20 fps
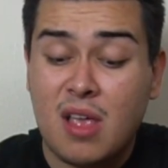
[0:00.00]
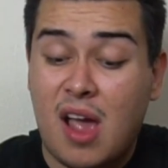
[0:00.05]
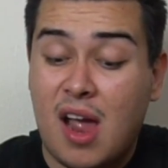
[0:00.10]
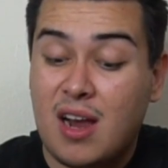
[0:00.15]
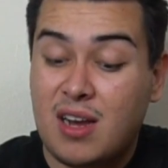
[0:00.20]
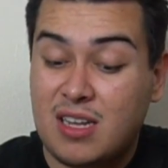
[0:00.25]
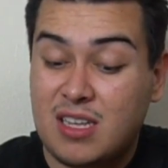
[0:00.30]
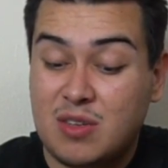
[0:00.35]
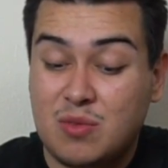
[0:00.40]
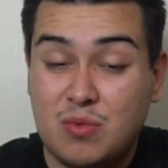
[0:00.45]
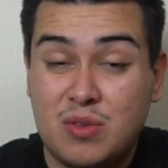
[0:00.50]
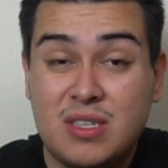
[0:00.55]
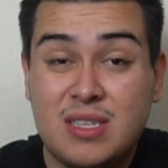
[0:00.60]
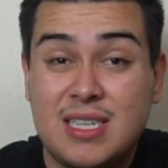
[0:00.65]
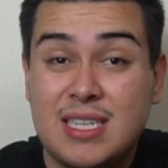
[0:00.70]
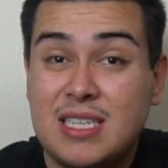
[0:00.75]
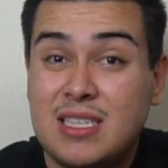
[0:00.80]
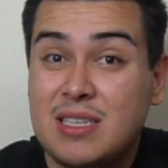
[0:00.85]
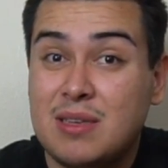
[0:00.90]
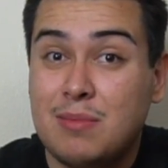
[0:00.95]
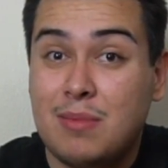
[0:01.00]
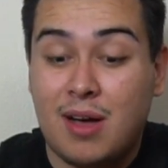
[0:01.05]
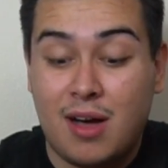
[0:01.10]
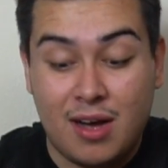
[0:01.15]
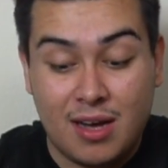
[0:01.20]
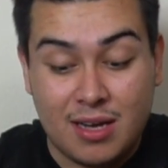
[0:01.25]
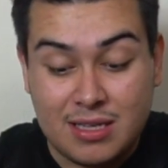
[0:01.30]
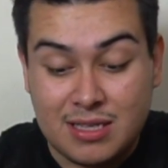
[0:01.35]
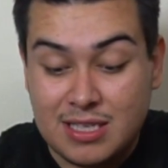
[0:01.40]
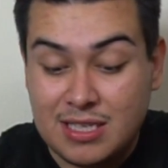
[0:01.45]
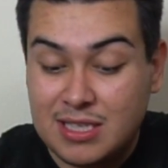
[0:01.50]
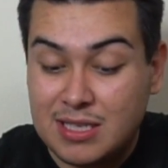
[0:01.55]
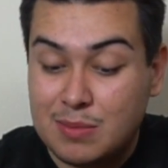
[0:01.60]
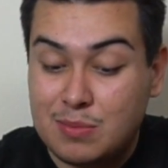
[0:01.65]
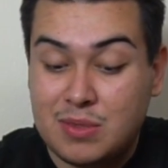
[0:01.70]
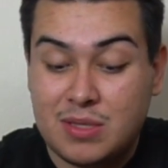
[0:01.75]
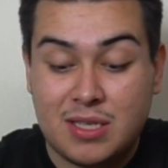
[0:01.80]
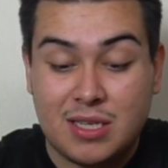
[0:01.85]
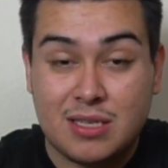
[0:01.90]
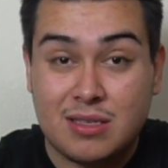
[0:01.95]
and it was like some ugly
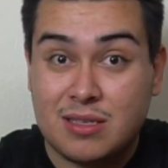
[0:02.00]
lipstick.